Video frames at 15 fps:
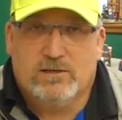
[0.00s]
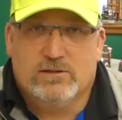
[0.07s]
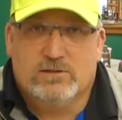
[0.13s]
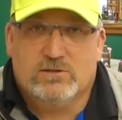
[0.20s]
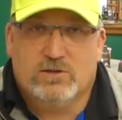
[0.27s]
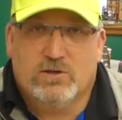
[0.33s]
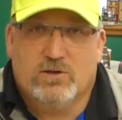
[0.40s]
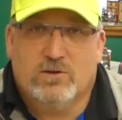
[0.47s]

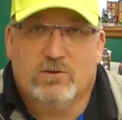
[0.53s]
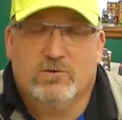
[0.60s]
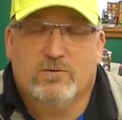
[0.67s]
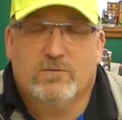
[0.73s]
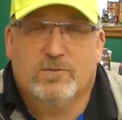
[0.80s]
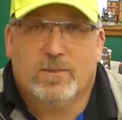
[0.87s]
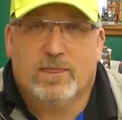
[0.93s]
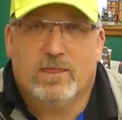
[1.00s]

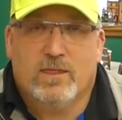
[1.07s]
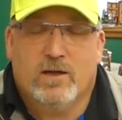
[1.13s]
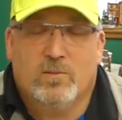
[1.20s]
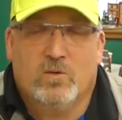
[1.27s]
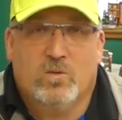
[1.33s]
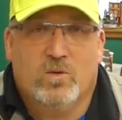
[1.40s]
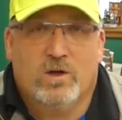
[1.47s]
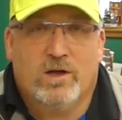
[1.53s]
So,
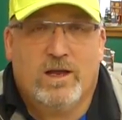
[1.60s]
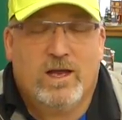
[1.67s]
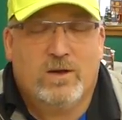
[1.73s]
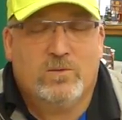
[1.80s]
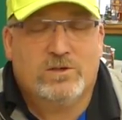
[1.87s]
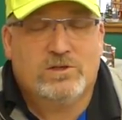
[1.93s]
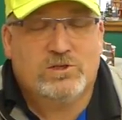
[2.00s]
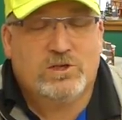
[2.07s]
number one, I
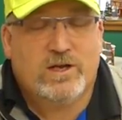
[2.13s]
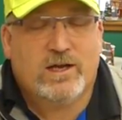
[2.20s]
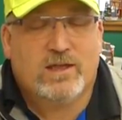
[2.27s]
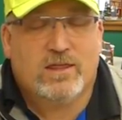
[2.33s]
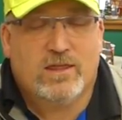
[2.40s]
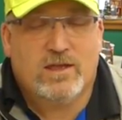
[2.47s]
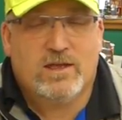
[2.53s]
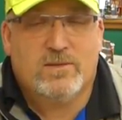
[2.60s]
would
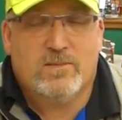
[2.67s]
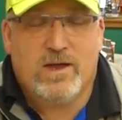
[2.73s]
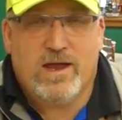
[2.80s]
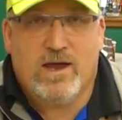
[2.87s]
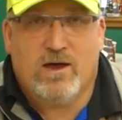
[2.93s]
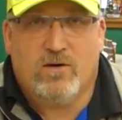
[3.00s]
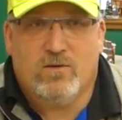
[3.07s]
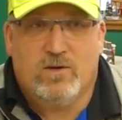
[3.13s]
check them
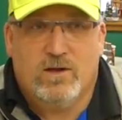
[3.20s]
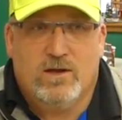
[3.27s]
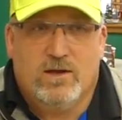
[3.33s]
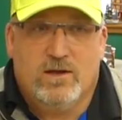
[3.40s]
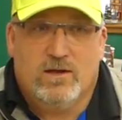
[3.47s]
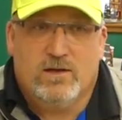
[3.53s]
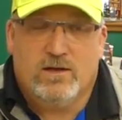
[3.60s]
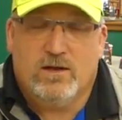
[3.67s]
out.
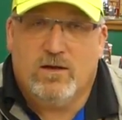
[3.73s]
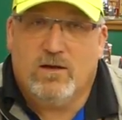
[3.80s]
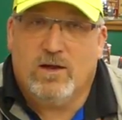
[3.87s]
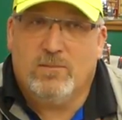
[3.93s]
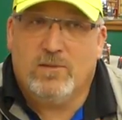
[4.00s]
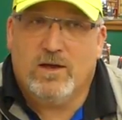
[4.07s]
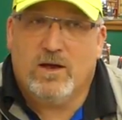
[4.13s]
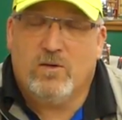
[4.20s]
Now,
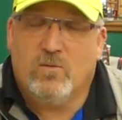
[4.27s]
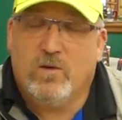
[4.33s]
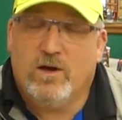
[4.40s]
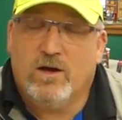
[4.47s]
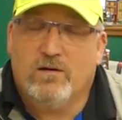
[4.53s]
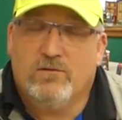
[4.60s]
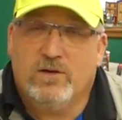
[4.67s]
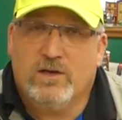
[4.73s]
I'm not
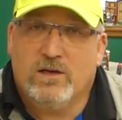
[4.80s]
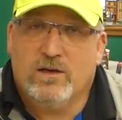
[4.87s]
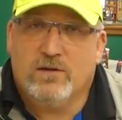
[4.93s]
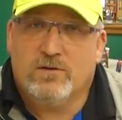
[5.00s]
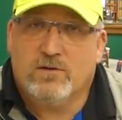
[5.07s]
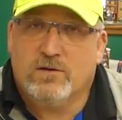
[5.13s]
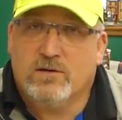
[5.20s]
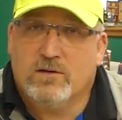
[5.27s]
aware of any
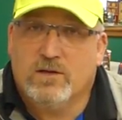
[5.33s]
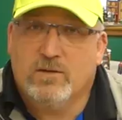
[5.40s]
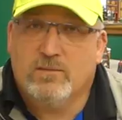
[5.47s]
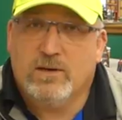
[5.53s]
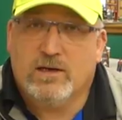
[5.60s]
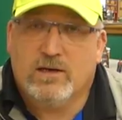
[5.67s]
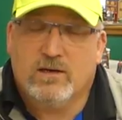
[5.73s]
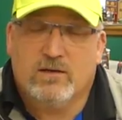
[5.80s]
other club
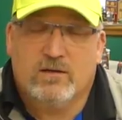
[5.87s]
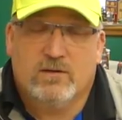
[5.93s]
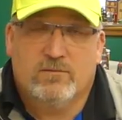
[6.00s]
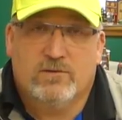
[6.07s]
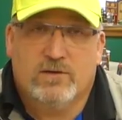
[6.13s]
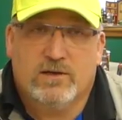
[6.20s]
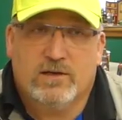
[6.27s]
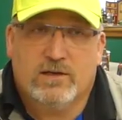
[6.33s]
making,
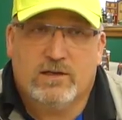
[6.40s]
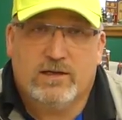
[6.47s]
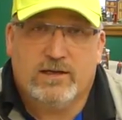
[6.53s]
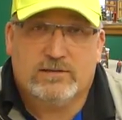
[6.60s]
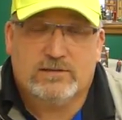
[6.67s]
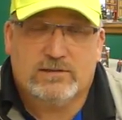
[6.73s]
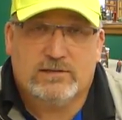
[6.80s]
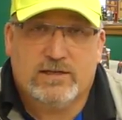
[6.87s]
club fitting
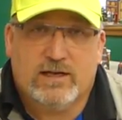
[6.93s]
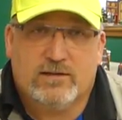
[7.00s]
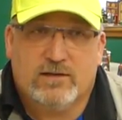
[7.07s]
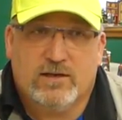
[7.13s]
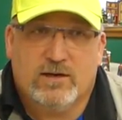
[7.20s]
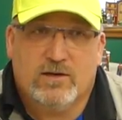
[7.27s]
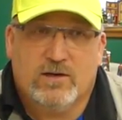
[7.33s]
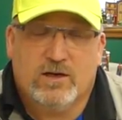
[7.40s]
classes out
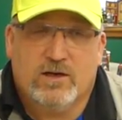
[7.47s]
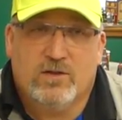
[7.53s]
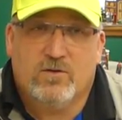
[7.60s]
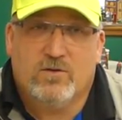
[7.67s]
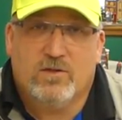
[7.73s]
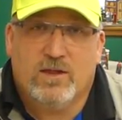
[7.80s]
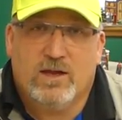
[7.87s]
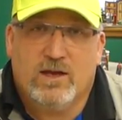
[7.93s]
there
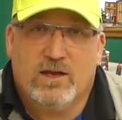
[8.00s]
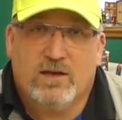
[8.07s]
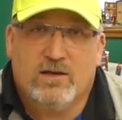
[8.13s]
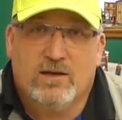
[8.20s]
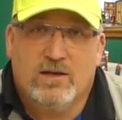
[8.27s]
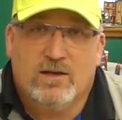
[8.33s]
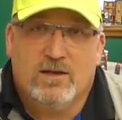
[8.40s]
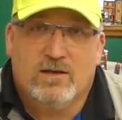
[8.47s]
other
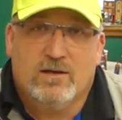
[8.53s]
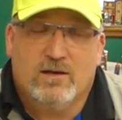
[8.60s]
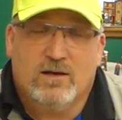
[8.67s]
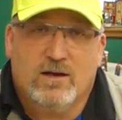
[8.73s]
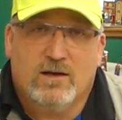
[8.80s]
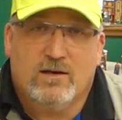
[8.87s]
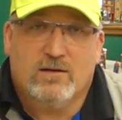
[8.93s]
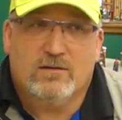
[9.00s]
than
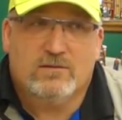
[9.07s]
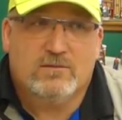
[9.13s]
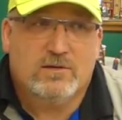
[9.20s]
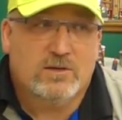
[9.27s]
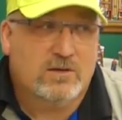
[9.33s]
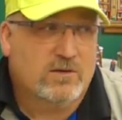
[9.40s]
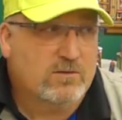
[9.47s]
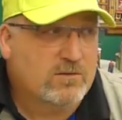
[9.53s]

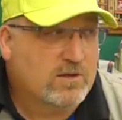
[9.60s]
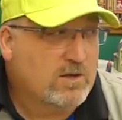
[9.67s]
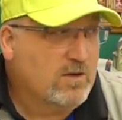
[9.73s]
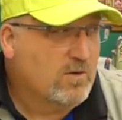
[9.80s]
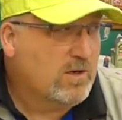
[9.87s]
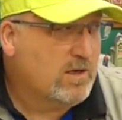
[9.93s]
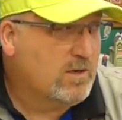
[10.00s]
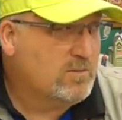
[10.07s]
you know, the
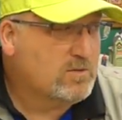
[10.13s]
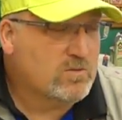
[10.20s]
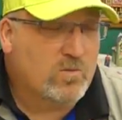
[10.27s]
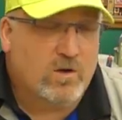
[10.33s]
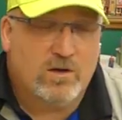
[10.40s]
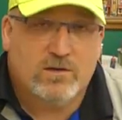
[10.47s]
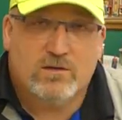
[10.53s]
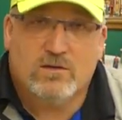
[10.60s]
OEMs
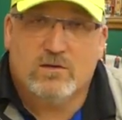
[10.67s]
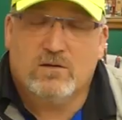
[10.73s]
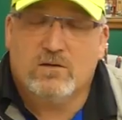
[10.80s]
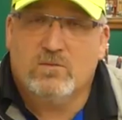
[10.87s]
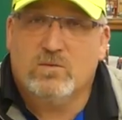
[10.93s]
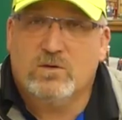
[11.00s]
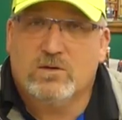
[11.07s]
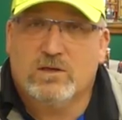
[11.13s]

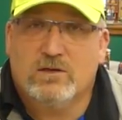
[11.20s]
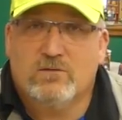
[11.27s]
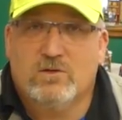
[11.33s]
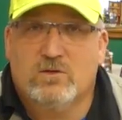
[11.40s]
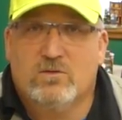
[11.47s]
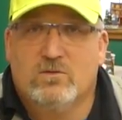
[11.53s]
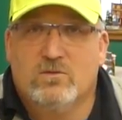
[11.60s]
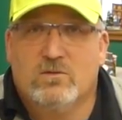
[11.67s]
will give
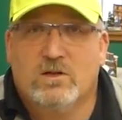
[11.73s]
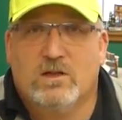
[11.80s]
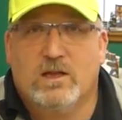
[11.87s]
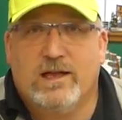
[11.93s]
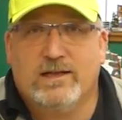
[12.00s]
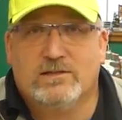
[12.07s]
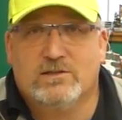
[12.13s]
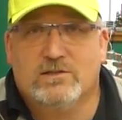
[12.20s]
you
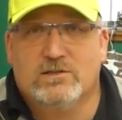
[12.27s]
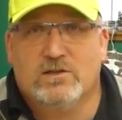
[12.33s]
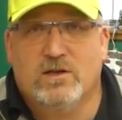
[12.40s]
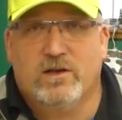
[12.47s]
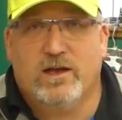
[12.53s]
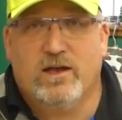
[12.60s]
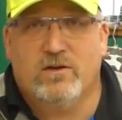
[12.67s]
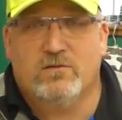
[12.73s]
classes
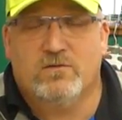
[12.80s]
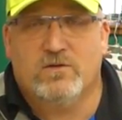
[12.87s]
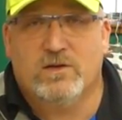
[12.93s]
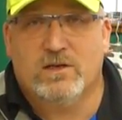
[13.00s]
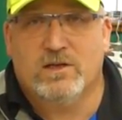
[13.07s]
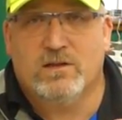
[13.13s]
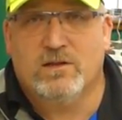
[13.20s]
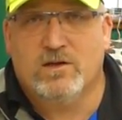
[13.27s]
on how to
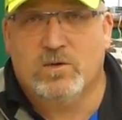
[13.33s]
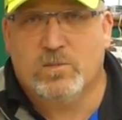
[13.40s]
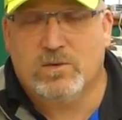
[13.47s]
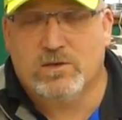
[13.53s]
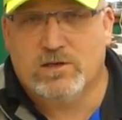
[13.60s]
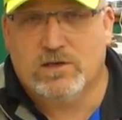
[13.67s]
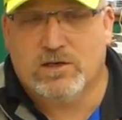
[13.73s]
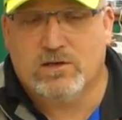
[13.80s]
fit in their
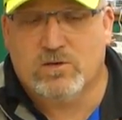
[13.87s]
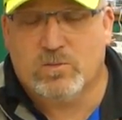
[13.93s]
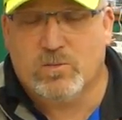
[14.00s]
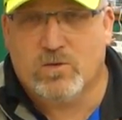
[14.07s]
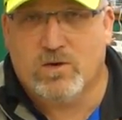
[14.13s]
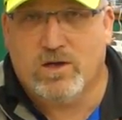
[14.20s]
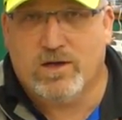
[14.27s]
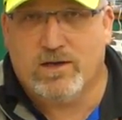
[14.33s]
particular
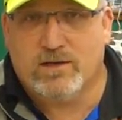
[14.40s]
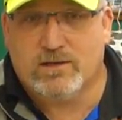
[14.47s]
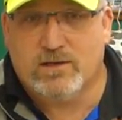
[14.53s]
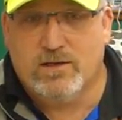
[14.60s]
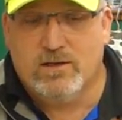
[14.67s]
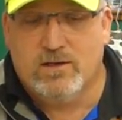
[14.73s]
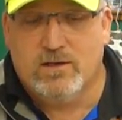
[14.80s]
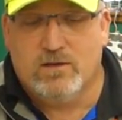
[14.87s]
product.
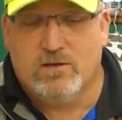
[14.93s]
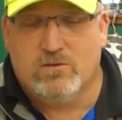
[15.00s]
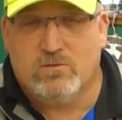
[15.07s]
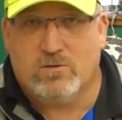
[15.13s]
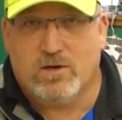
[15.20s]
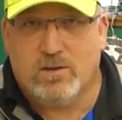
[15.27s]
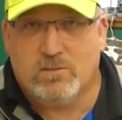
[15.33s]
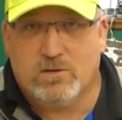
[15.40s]

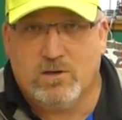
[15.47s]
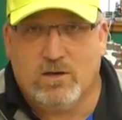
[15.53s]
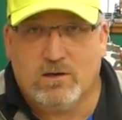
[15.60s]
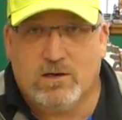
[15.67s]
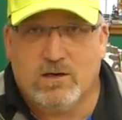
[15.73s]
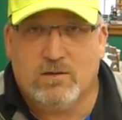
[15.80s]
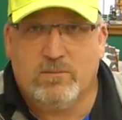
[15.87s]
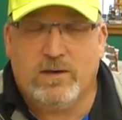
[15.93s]
What I'm
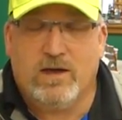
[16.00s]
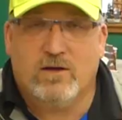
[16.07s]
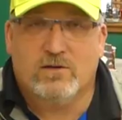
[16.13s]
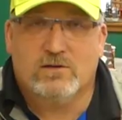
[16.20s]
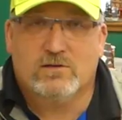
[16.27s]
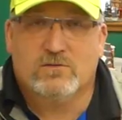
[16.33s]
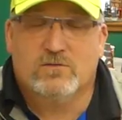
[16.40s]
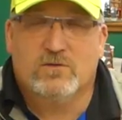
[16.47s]
talking about
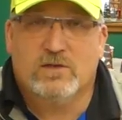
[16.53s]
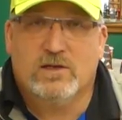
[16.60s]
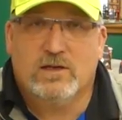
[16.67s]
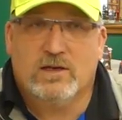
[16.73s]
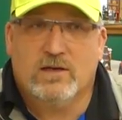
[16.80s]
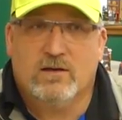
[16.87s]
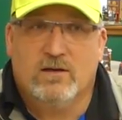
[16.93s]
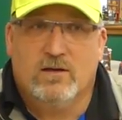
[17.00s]
is
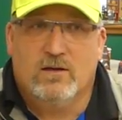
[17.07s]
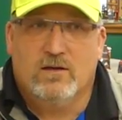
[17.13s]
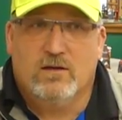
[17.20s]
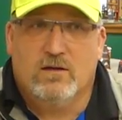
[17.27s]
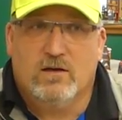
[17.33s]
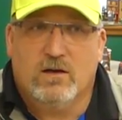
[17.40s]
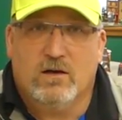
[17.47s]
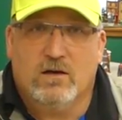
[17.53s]
fitting
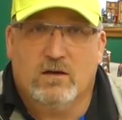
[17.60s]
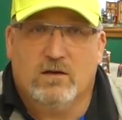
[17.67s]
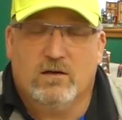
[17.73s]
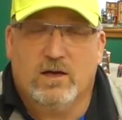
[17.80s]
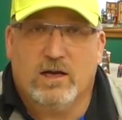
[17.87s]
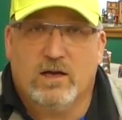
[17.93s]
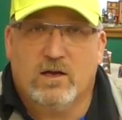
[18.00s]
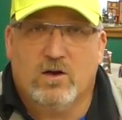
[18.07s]

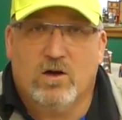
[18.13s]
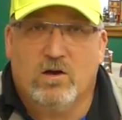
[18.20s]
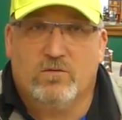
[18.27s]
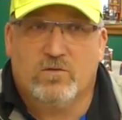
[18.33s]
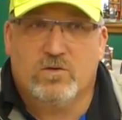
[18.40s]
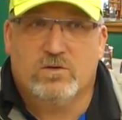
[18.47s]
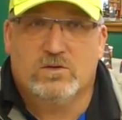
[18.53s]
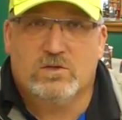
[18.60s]
a
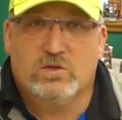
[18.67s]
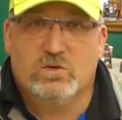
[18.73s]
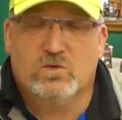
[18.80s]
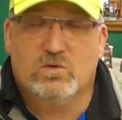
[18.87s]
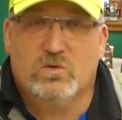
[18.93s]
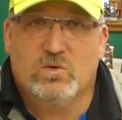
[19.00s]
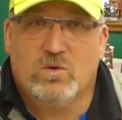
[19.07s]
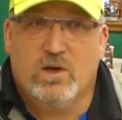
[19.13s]
golfer
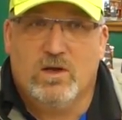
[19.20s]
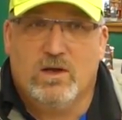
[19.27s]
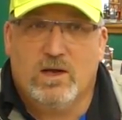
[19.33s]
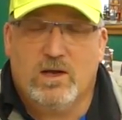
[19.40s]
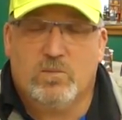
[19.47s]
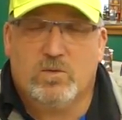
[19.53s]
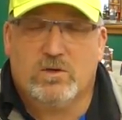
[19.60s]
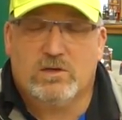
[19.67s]
to
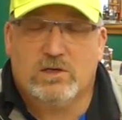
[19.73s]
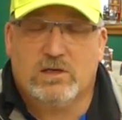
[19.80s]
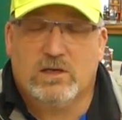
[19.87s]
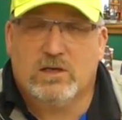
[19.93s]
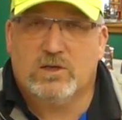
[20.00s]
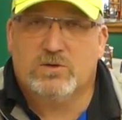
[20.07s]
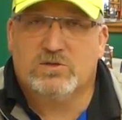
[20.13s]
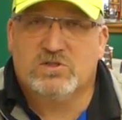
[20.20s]
a
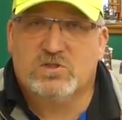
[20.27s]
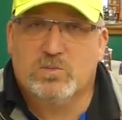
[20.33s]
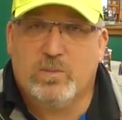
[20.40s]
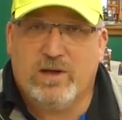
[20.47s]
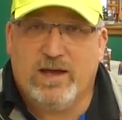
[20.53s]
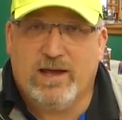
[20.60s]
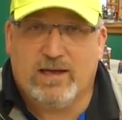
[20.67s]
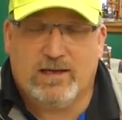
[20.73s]
particular
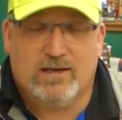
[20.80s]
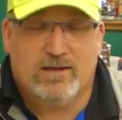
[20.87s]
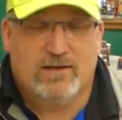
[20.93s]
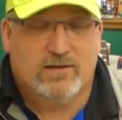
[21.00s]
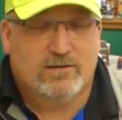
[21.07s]
spec.